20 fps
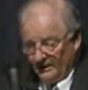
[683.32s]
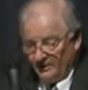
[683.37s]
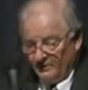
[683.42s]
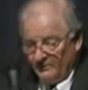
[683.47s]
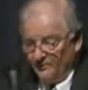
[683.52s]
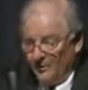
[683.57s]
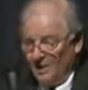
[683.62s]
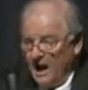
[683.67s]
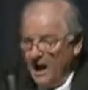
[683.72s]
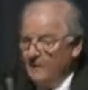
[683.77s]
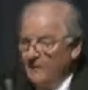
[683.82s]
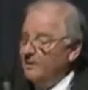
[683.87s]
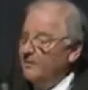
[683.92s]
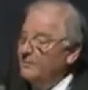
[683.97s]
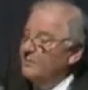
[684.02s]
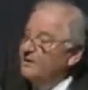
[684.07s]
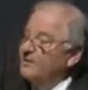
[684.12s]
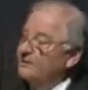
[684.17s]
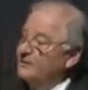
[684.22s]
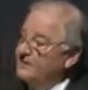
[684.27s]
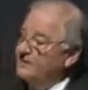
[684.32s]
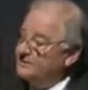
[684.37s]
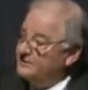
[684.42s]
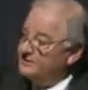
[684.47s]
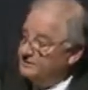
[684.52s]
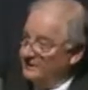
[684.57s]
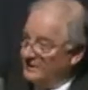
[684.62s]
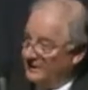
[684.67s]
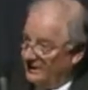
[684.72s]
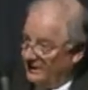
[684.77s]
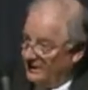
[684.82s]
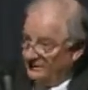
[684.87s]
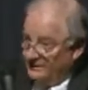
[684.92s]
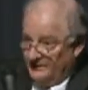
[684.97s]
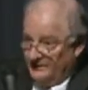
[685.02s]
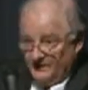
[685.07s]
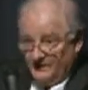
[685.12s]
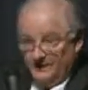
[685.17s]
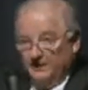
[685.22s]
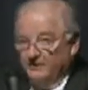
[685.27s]
The problem with this
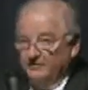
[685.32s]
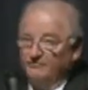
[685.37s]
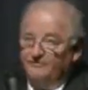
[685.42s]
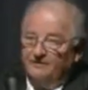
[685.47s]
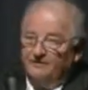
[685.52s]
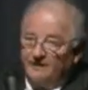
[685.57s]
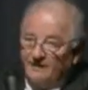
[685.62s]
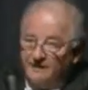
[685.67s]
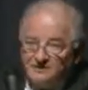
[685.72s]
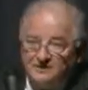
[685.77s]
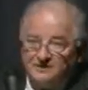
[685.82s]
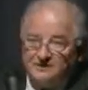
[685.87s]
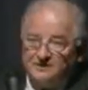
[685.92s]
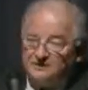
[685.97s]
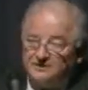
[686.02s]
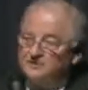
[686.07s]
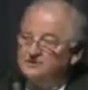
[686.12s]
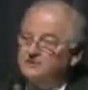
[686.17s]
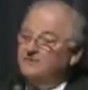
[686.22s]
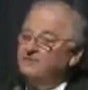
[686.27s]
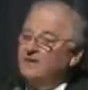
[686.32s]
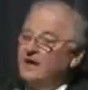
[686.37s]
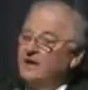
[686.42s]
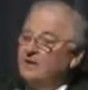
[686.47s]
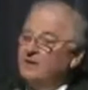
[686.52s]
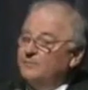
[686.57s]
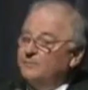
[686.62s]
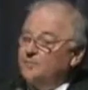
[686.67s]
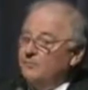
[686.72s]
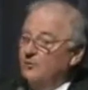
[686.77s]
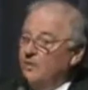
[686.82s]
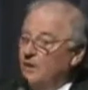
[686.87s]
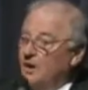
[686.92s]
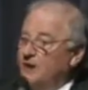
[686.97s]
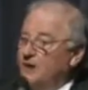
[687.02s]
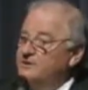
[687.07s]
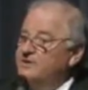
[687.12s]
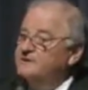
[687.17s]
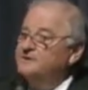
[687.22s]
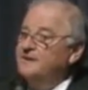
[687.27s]
felicitous development
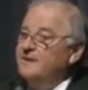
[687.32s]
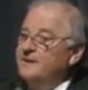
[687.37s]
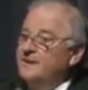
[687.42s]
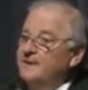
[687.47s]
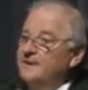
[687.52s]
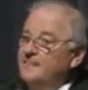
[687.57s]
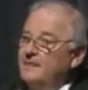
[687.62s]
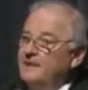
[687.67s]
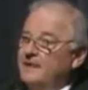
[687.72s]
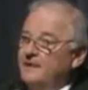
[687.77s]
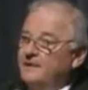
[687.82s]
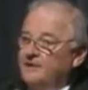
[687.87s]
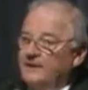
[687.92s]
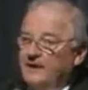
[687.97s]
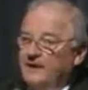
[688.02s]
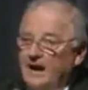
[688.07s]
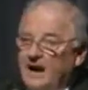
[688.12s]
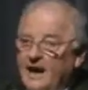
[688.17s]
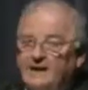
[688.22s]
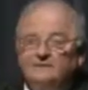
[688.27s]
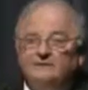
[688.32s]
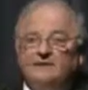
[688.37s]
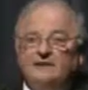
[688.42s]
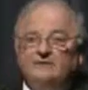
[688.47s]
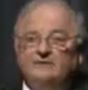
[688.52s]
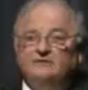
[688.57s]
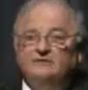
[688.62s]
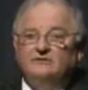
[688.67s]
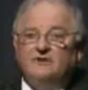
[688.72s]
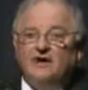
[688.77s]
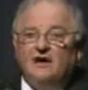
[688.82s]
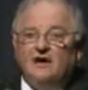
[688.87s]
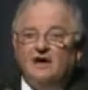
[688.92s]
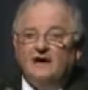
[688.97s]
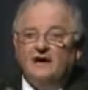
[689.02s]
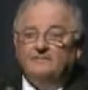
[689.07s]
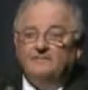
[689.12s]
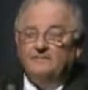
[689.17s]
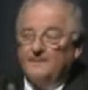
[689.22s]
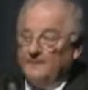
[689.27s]
was that Heydrich at the
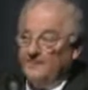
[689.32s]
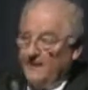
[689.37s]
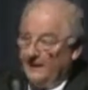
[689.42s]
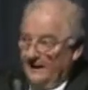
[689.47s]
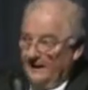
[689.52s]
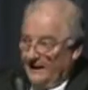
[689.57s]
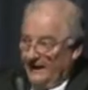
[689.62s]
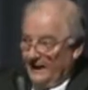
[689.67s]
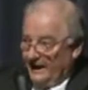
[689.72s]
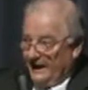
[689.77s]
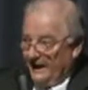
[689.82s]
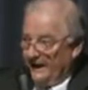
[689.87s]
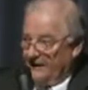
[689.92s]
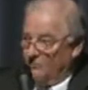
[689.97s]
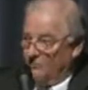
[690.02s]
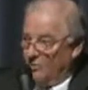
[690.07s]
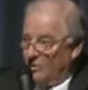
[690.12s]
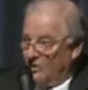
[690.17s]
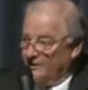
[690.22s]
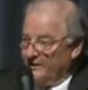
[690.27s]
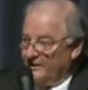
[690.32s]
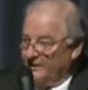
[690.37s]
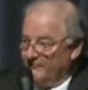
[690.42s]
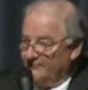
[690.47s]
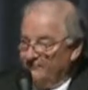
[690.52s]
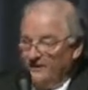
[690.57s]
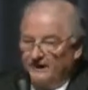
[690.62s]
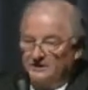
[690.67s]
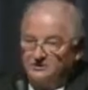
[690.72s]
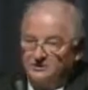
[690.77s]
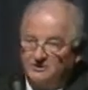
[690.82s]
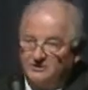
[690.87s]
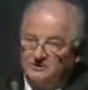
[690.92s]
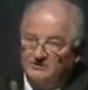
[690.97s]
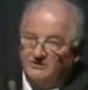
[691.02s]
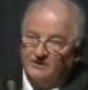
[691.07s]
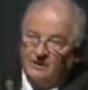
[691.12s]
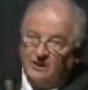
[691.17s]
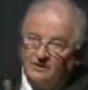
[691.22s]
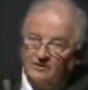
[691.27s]
time had won the affections
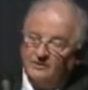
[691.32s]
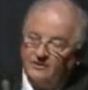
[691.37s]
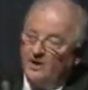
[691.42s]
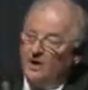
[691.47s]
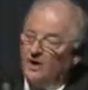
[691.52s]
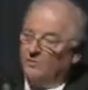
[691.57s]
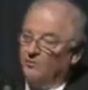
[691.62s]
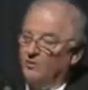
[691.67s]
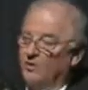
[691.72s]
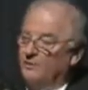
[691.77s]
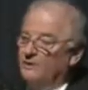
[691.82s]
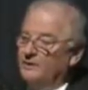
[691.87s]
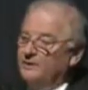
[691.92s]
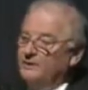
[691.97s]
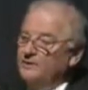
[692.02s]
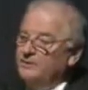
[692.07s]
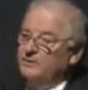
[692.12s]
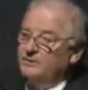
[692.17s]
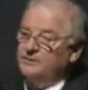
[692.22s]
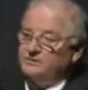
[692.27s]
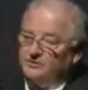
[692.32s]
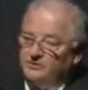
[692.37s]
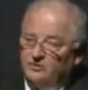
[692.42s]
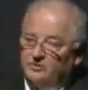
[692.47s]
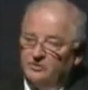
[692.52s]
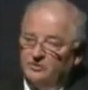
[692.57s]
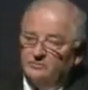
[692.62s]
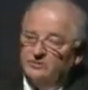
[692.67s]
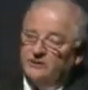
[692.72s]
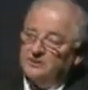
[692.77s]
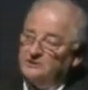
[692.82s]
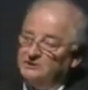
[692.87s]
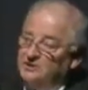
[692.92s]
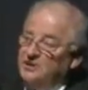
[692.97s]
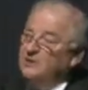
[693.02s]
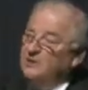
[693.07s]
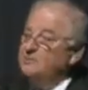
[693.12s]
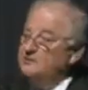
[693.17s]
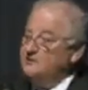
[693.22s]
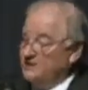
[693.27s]
of another young woman who assumed that
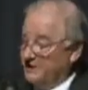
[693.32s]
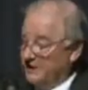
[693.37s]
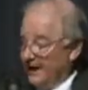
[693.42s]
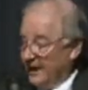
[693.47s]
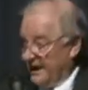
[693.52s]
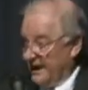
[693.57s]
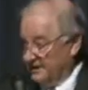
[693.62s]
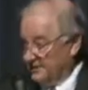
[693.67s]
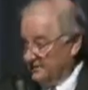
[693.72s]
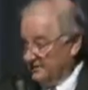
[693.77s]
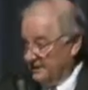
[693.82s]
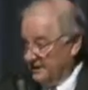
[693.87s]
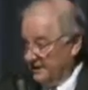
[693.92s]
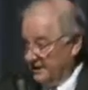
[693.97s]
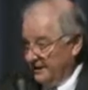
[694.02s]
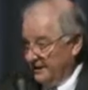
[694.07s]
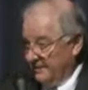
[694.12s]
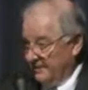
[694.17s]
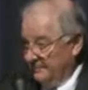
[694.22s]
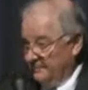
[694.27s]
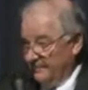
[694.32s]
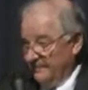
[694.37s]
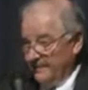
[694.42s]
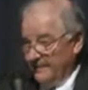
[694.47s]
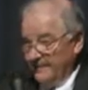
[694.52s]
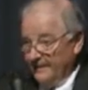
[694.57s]
she was engaged to him